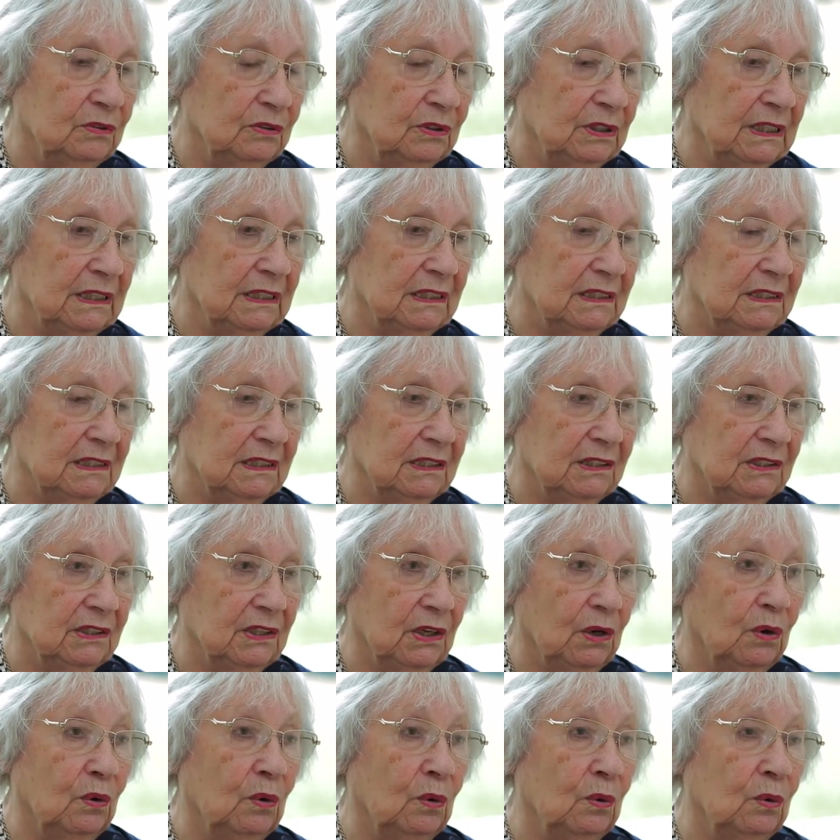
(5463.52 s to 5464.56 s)
2 years in
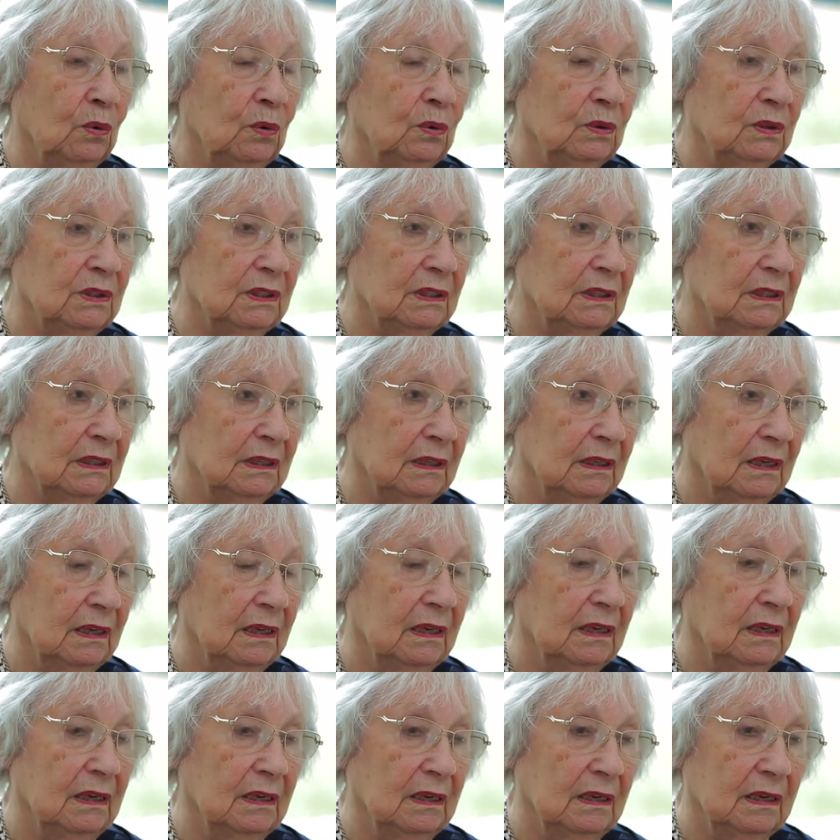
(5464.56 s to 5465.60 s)
the old
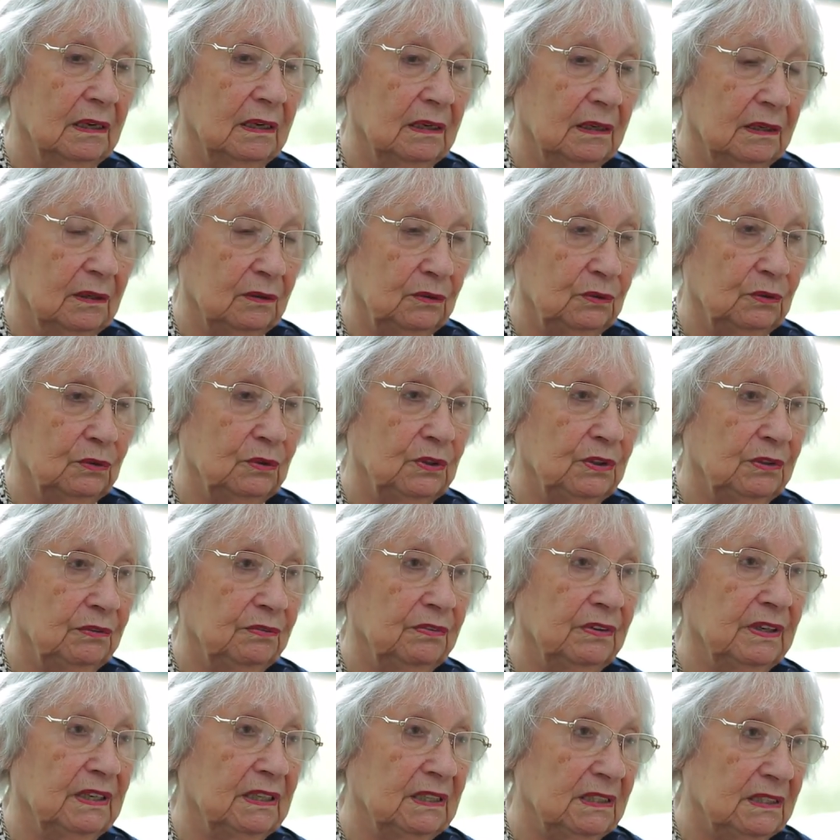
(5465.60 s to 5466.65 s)

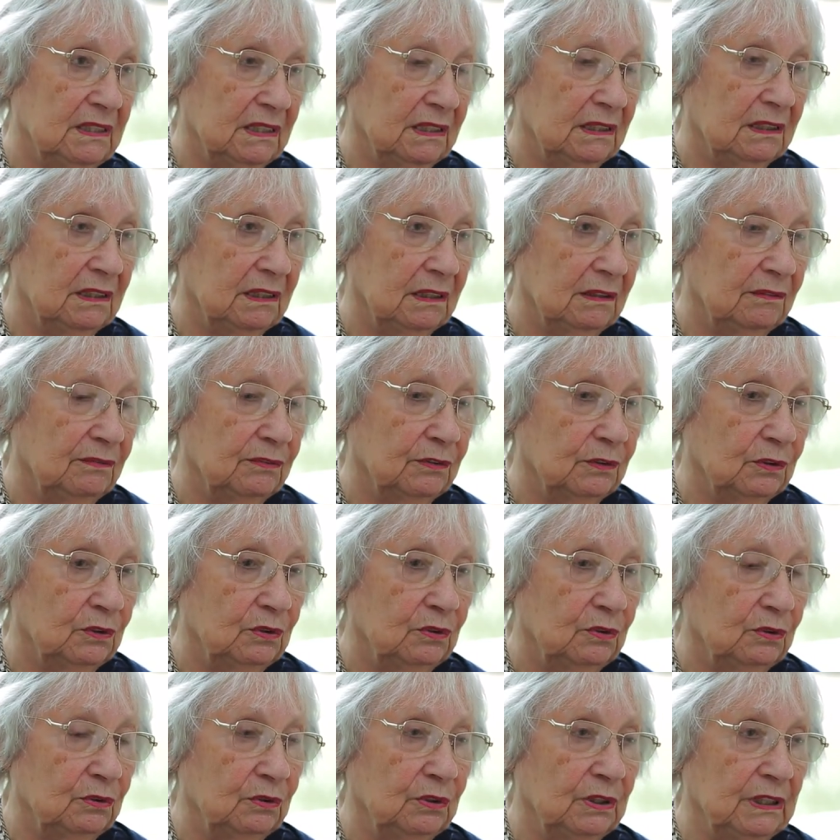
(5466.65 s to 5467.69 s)
university for
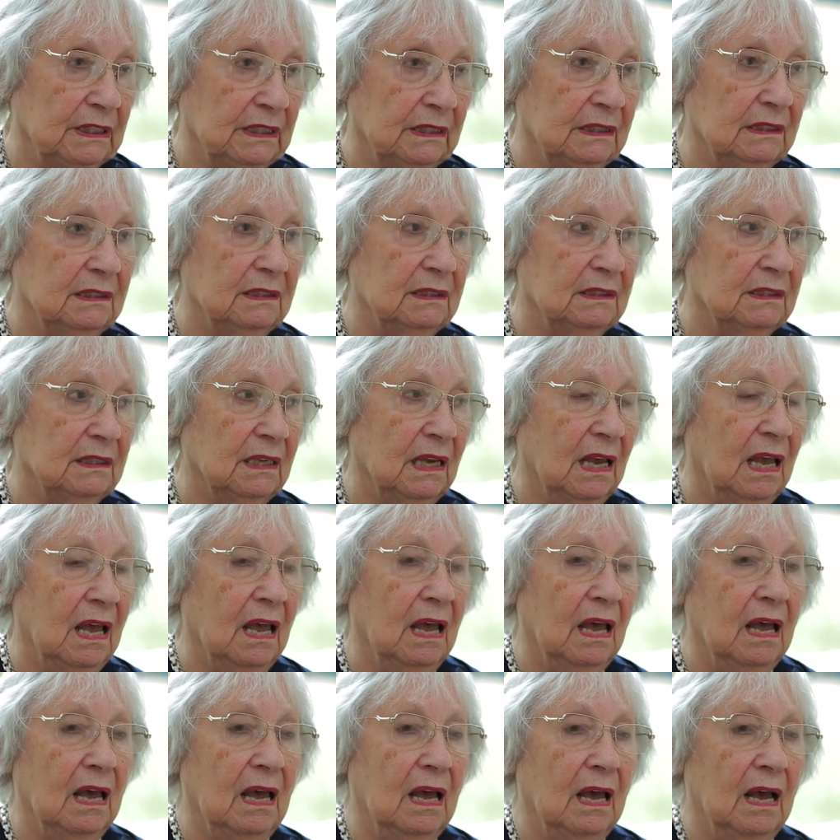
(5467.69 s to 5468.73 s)
2 years.
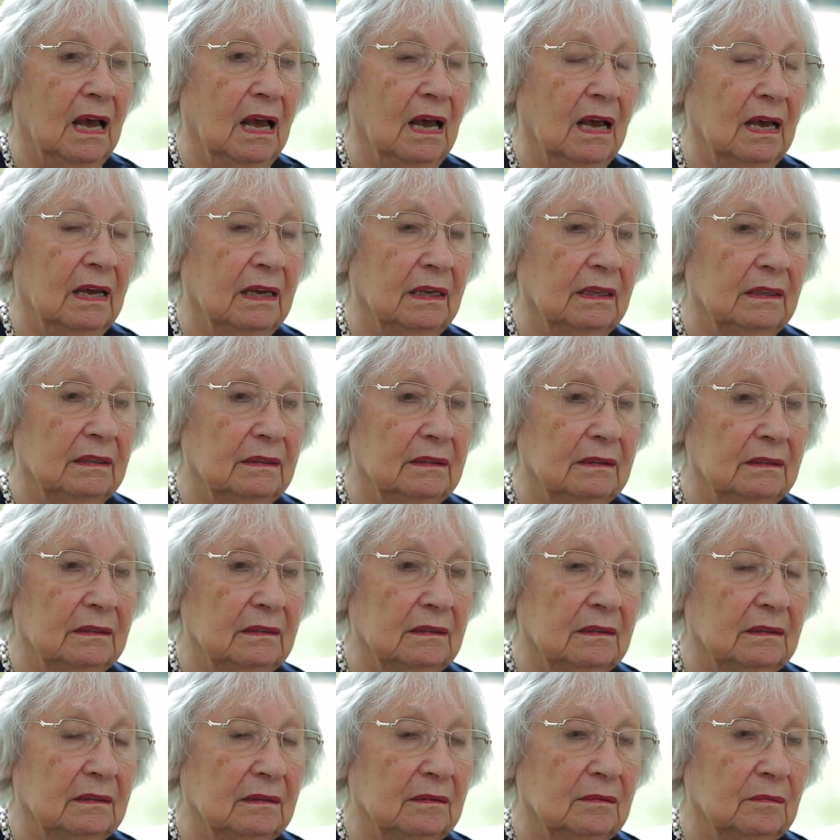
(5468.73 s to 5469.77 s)

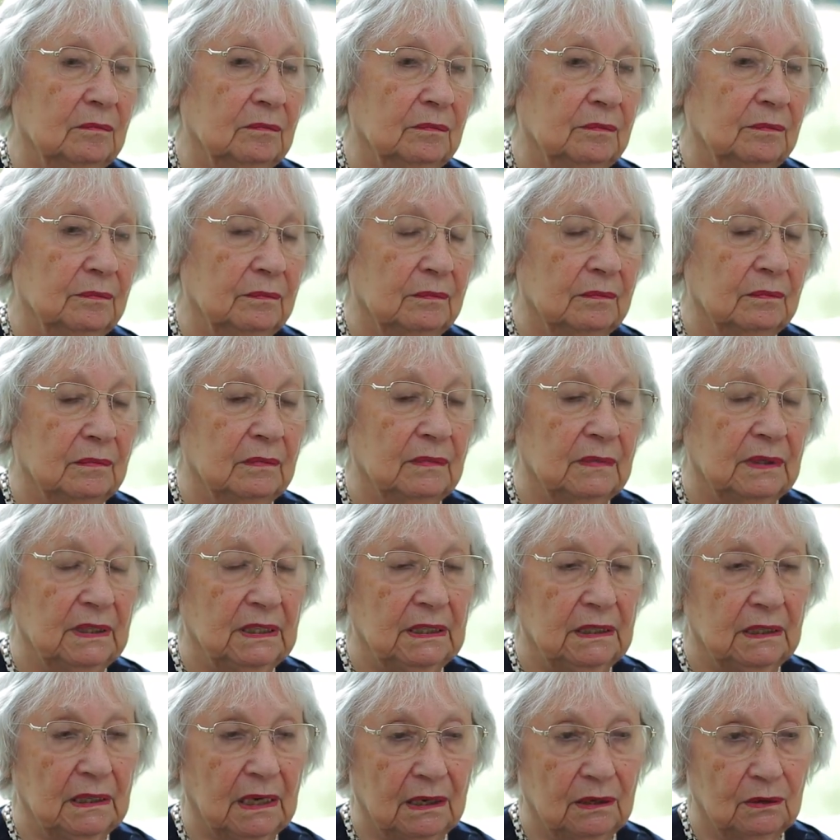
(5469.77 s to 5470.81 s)
And
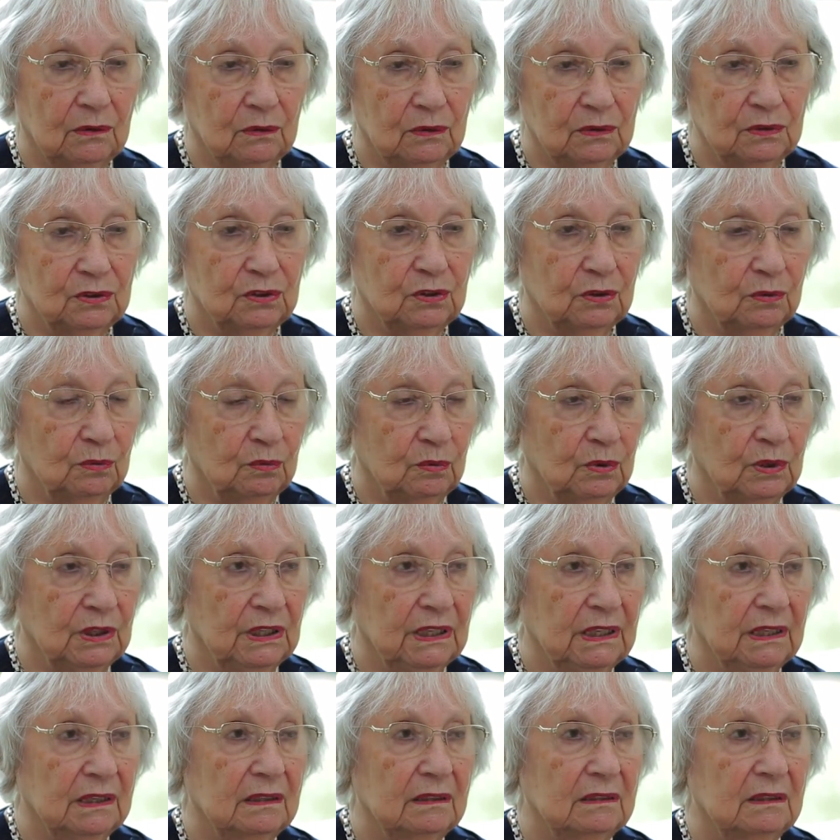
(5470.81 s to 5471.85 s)
I also
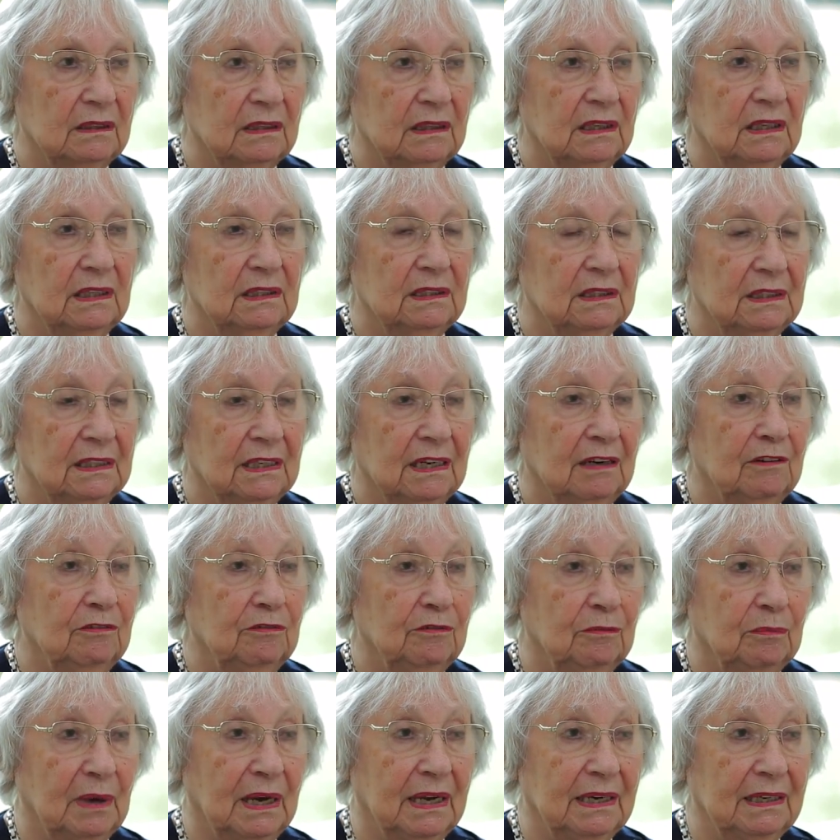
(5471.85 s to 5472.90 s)
worked, had
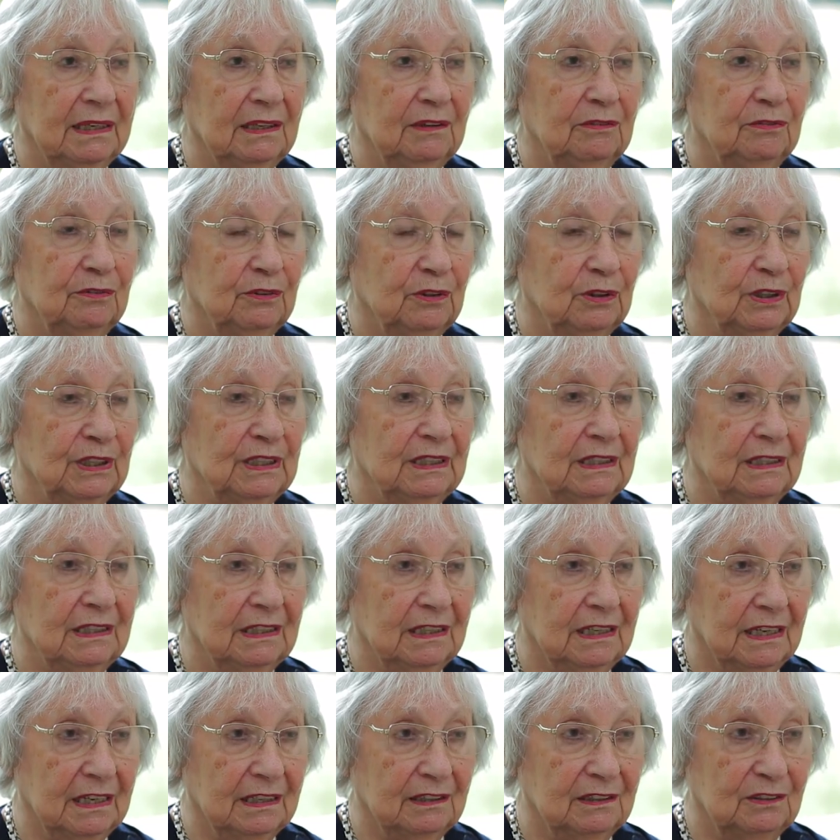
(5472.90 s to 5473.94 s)
enough money for a
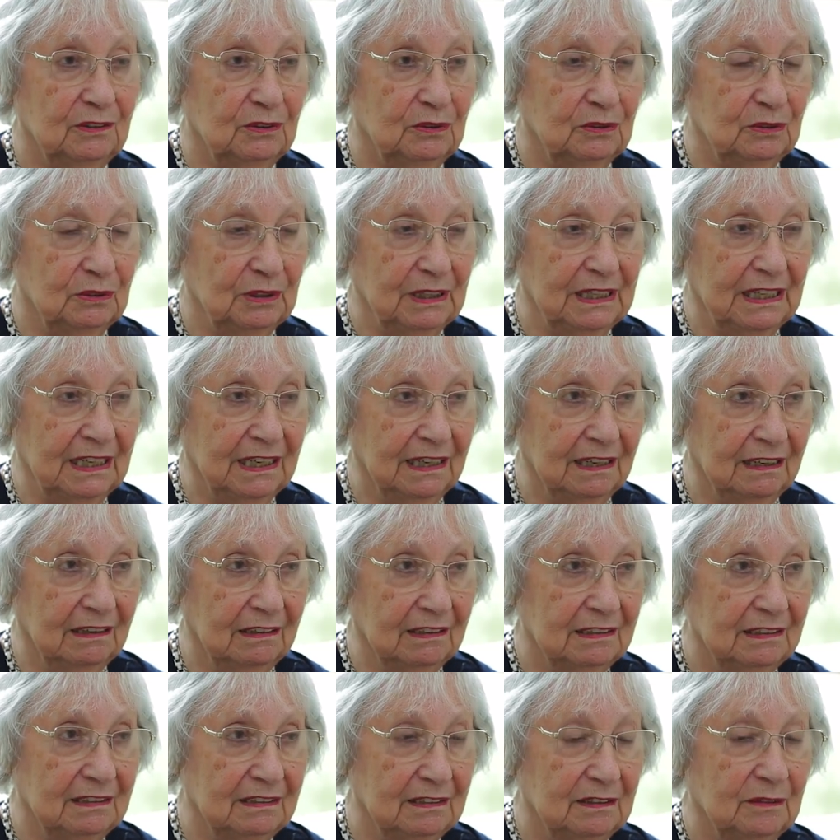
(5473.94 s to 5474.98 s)
ticket to
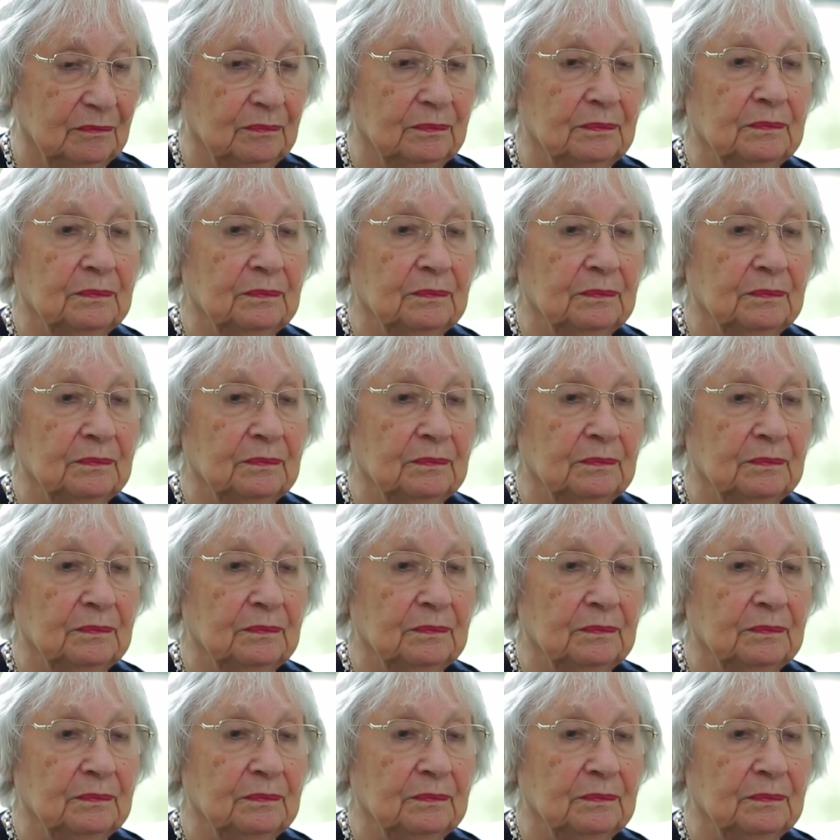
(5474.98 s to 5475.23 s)
England.